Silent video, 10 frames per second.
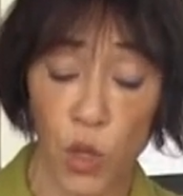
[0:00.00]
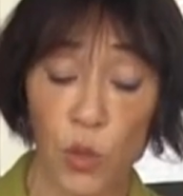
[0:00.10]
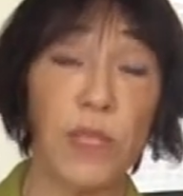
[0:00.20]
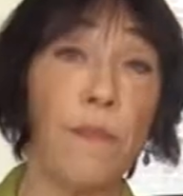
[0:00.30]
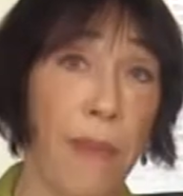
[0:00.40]

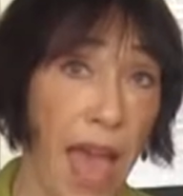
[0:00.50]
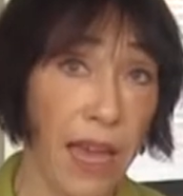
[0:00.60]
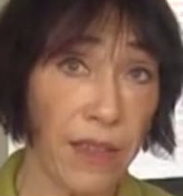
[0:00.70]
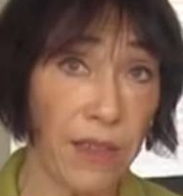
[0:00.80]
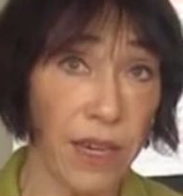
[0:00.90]
Use the
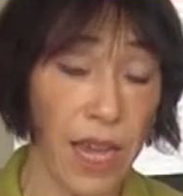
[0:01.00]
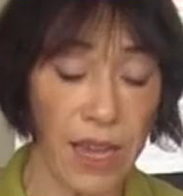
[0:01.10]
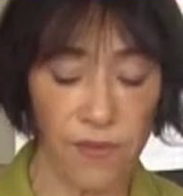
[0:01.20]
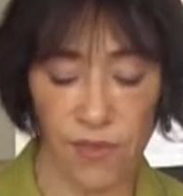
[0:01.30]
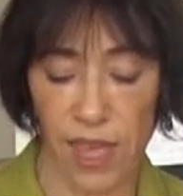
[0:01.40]
back of the
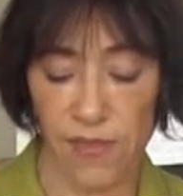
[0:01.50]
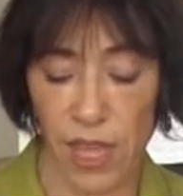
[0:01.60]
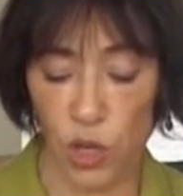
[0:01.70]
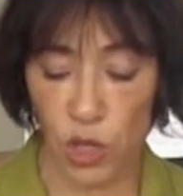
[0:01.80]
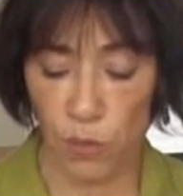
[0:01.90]
knife and
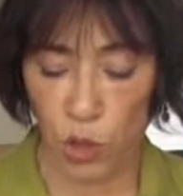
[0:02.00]
then just